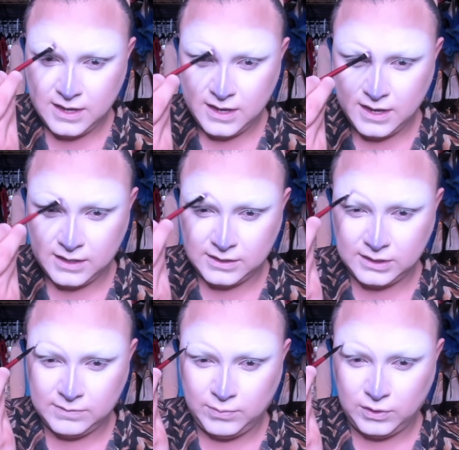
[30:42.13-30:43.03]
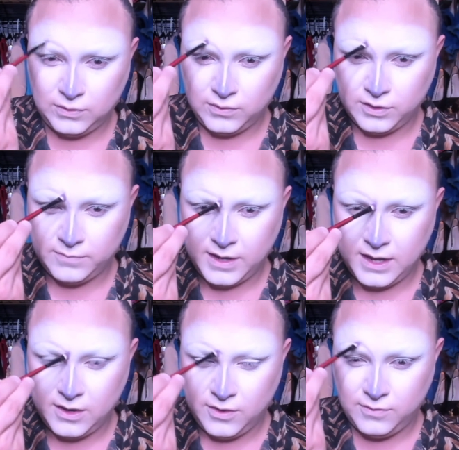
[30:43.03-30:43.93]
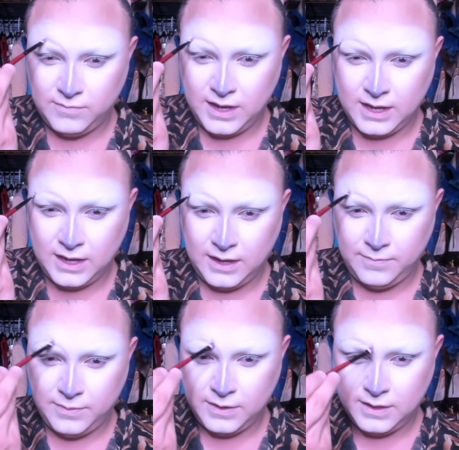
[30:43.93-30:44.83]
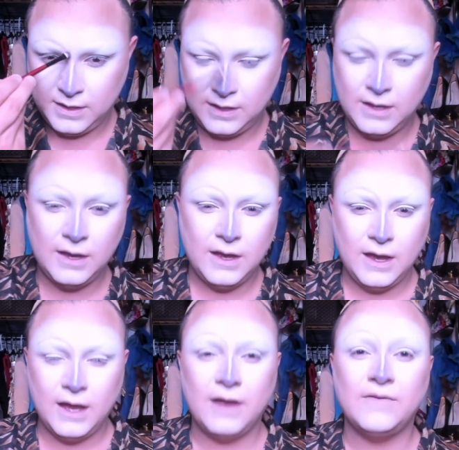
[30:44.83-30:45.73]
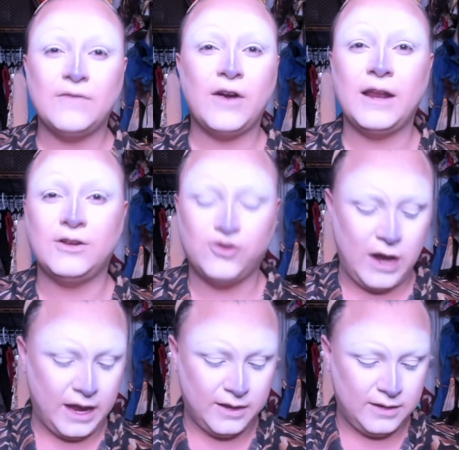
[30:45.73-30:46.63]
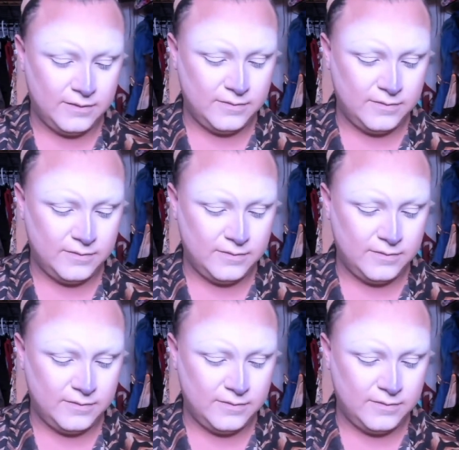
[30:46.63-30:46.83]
explore my own makeup. And I've never had a drag